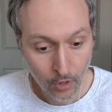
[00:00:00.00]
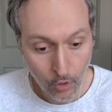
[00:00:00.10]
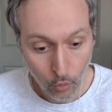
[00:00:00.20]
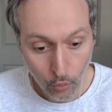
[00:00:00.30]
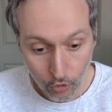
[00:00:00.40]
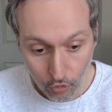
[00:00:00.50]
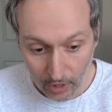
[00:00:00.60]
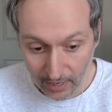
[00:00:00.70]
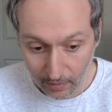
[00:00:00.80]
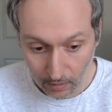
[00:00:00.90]
We would
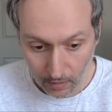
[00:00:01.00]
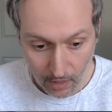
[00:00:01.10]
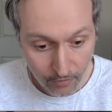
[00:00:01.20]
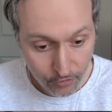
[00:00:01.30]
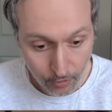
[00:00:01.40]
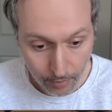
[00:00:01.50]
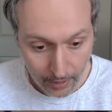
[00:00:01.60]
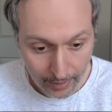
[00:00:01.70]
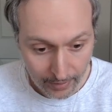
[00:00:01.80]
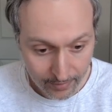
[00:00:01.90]
really love to
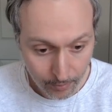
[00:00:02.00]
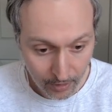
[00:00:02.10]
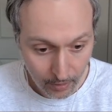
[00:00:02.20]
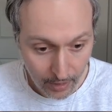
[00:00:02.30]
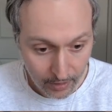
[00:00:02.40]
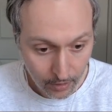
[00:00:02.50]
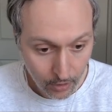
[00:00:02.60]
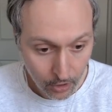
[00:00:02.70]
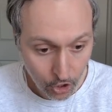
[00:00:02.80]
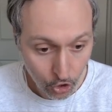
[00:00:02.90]
play something like
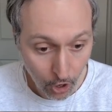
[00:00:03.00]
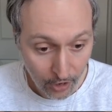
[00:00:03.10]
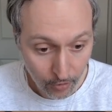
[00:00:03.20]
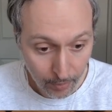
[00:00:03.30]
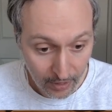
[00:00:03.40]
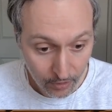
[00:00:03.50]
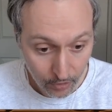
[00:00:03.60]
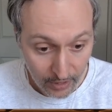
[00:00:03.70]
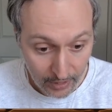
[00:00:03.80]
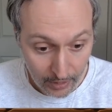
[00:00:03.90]
knight to
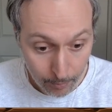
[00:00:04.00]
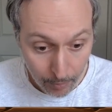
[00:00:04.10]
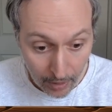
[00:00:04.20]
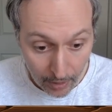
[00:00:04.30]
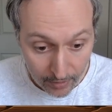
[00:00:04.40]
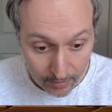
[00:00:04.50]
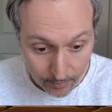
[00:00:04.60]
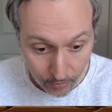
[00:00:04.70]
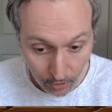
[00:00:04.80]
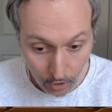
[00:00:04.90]
b3 here, but
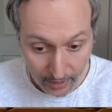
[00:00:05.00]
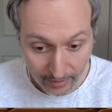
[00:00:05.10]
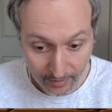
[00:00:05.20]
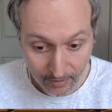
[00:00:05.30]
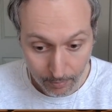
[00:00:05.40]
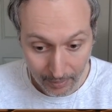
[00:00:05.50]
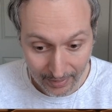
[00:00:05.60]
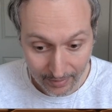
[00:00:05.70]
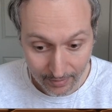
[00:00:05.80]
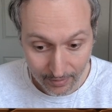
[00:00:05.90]
the knight is
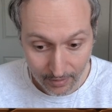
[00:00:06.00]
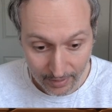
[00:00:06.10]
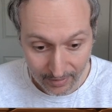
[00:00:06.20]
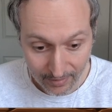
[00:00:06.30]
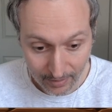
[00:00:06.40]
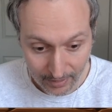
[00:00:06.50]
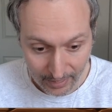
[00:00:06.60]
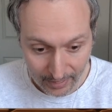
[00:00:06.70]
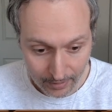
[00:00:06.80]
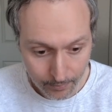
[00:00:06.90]
pinned against the
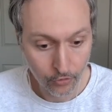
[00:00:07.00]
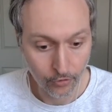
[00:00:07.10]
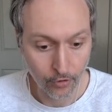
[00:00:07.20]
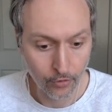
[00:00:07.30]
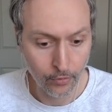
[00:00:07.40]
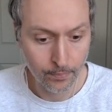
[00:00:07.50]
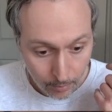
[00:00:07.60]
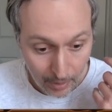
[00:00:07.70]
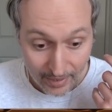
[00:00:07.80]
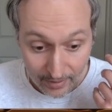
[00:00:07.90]
king. So
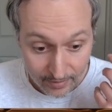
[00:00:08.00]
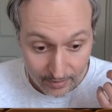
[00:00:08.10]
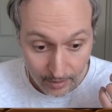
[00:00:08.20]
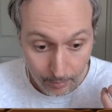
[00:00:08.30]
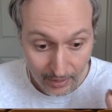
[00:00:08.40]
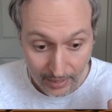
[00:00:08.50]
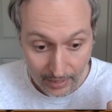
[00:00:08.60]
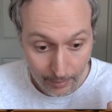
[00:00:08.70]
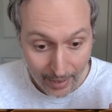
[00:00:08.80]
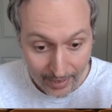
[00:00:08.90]
black is
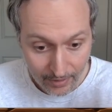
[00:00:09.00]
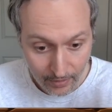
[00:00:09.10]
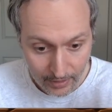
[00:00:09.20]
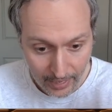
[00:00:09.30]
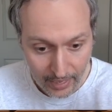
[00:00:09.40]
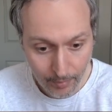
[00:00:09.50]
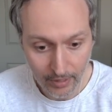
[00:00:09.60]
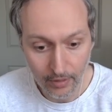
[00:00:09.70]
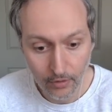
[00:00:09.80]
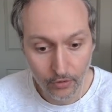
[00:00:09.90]
completely back in the game here.